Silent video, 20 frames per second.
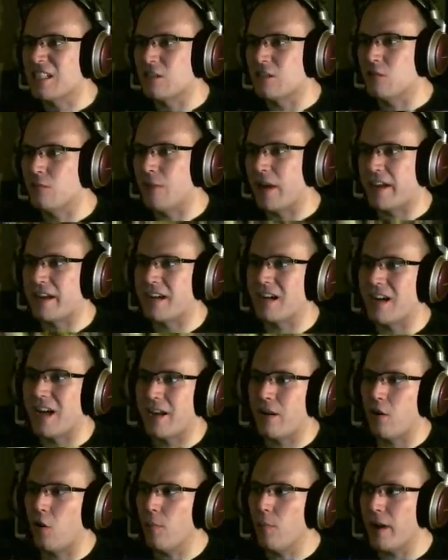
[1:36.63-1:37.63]
Oh my god.
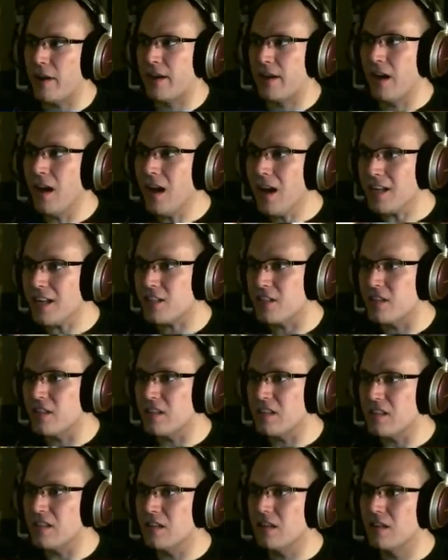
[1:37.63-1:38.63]
Oh my god!
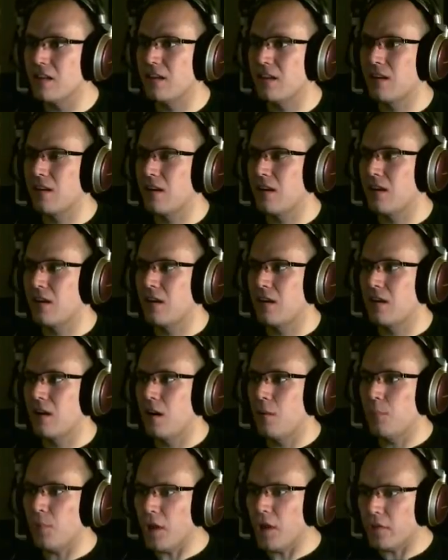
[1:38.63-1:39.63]

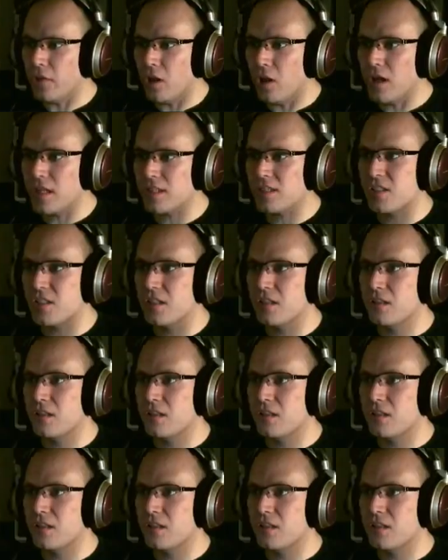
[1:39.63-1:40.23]
Blood loss!